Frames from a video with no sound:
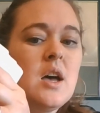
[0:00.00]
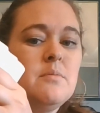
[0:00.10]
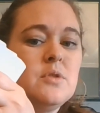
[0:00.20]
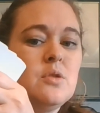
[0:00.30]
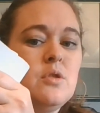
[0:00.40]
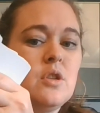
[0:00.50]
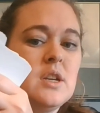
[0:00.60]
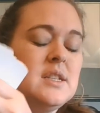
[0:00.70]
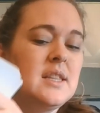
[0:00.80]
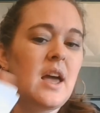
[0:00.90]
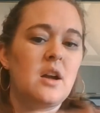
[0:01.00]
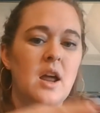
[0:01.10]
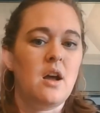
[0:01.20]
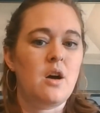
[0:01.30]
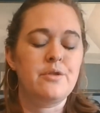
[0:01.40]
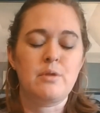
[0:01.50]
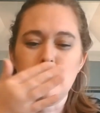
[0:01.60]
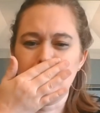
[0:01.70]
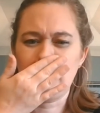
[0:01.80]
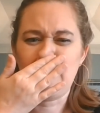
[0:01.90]
So you're going to see that kind of all throughout
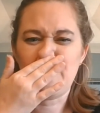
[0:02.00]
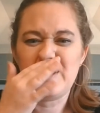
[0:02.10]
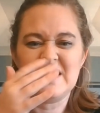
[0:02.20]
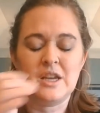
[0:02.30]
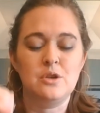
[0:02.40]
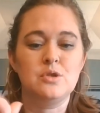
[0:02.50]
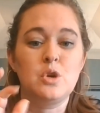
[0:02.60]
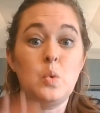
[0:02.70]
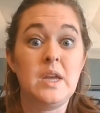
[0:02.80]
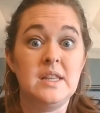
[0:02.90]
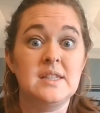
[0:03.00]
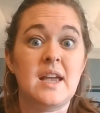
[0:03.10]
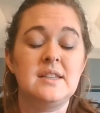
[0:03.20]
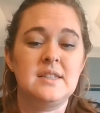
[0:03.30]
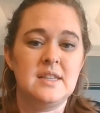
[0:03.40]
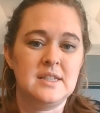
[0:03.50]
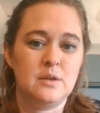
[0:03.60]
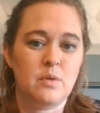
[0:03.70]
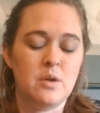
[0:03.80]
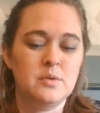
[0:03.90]
the video is I use queens as the
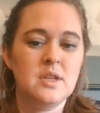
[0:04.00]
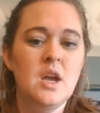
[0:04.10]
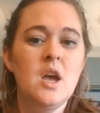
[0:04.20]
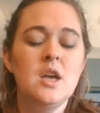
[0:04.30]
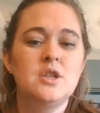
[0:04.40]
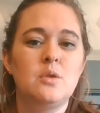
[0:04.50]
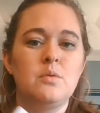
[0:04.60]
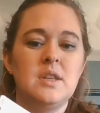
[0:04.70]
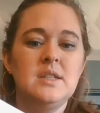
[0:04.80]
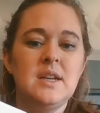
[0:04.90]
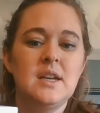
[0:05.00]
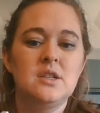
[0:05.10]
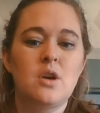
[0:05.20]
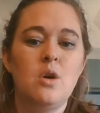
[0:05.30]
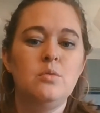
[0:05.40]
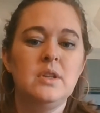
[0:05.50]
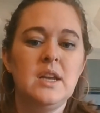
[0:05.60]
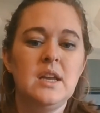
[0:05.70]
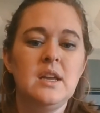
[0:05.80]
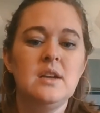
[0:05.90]
zeros. So this deck is
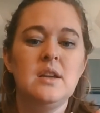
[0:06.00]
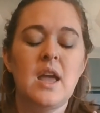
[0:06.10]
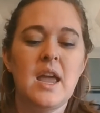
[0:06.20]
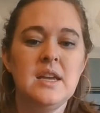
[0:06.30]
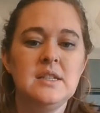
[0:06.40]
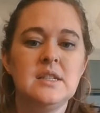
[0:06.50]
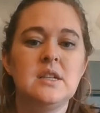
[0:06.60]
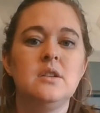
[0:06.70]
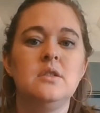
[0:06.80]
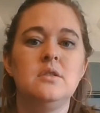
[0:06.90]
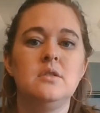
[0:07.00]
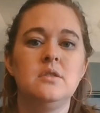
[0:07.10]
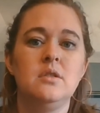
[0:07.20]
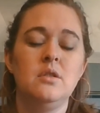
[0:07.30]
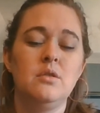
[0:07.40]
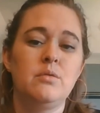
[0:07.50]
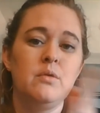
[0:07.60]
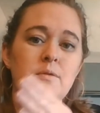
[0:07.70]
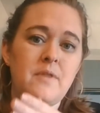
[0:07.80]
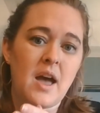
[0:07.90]
only ace
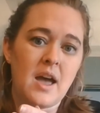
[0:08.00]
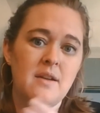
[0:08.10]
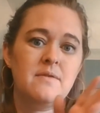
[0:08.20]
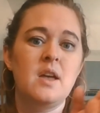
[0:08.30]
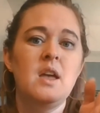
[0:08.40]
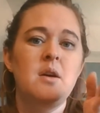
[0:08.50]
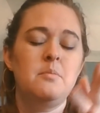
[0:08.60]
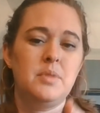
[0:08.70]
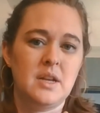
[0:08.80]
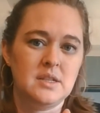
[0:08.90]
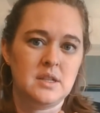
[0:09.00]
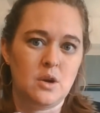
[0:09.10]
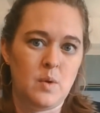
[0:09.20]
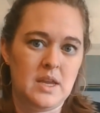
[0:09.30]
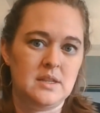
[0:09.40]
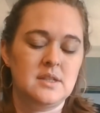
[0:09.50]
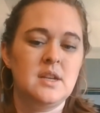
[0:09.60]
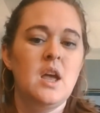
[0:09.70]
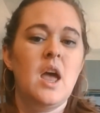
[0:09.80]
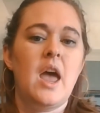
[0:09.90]
through 5 plus the queens.
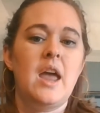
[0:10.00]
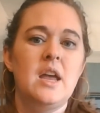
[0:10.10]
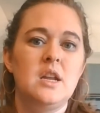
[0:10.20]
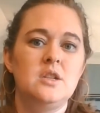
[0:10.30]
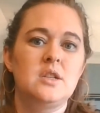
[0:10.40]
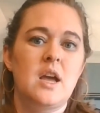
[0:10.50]
And